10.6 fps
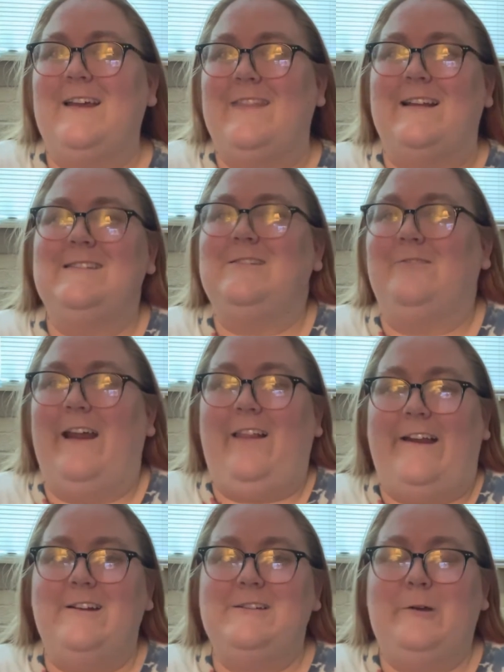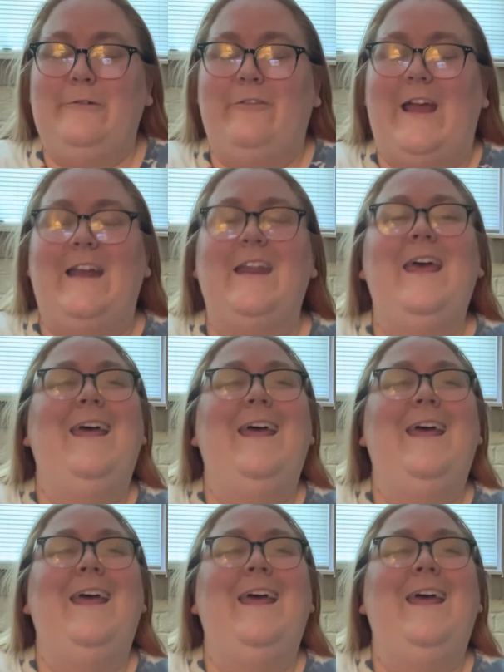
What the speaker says: and that is to write a letter to a friend,